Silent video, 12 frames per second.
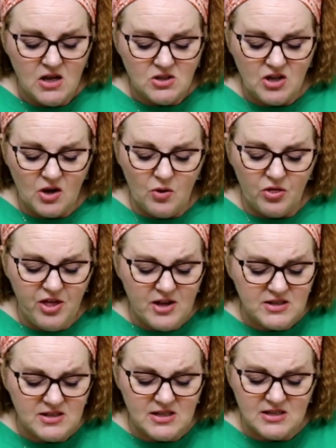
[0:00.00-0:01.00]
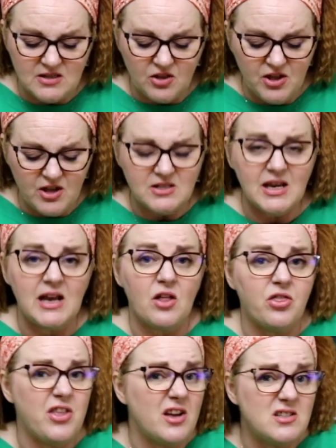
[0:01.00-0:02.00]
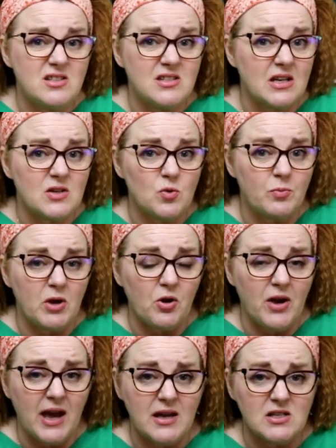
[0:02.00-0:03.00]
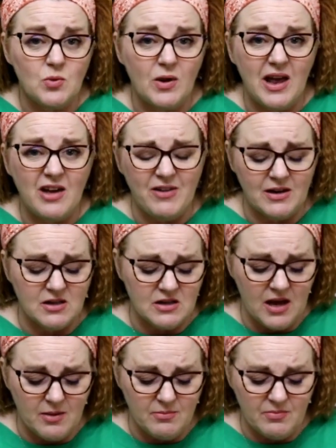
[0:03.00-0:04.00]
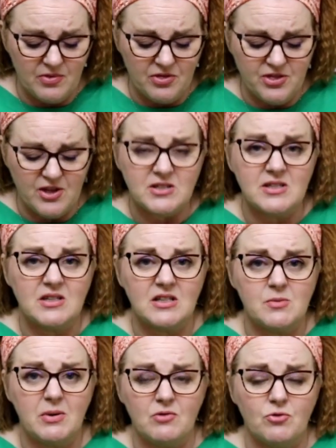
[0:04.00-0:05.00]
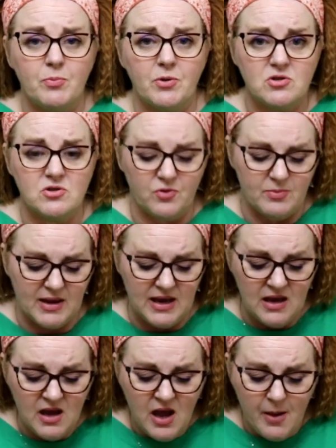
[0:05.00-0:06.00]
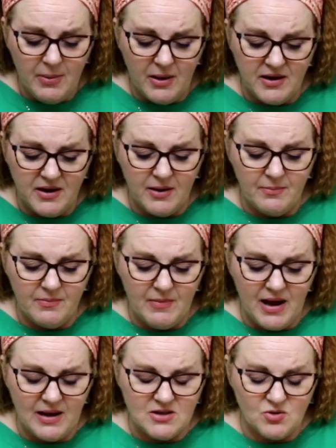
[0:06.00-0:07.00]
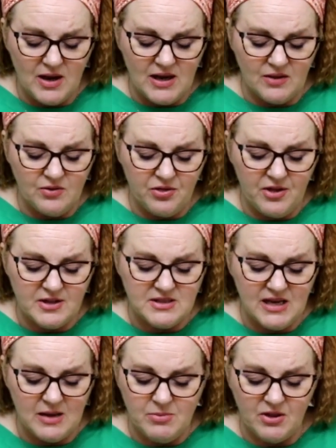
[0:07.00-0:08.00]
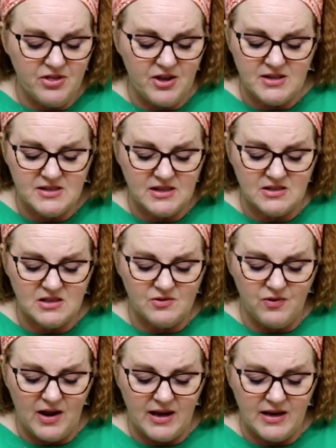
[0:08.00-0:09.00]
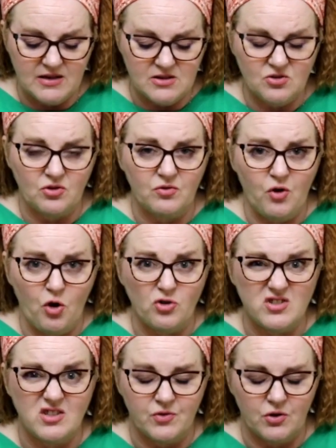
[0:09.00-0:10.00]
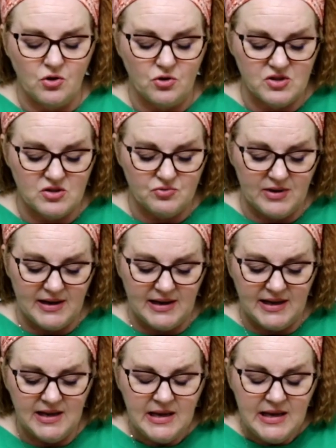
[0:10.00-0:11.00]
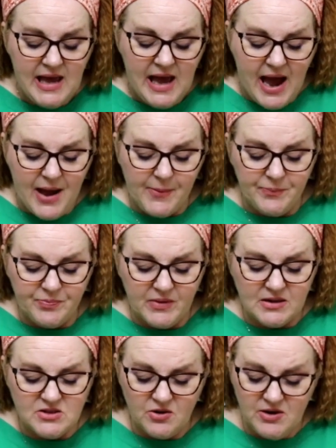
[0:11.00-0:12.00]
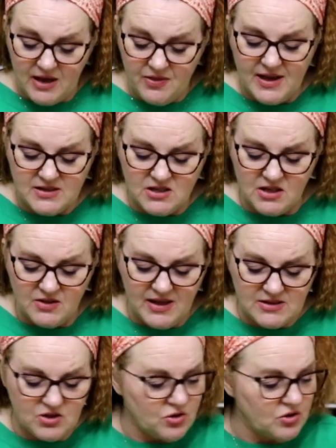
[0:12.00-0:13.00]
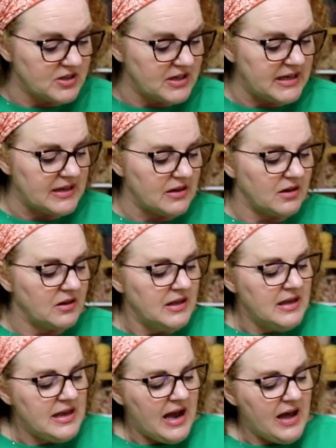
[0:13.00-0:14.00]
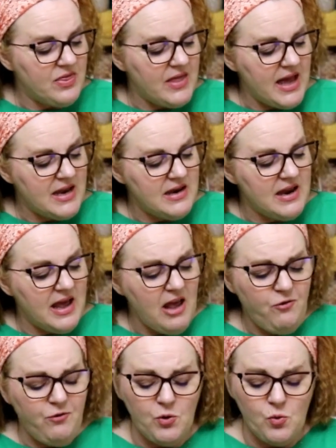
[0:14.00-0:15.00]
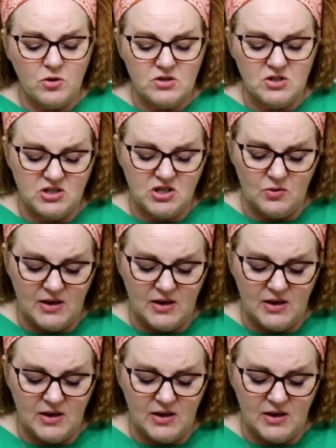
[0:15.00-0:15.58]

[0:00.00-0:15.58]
So this is a 38, a 36 would be okay as well. I find 36 a bit robust for me, but I like the 38, but 36 is fine. It's sort of horses for courses really. So yeah, that's a good needle. And then if you wanted to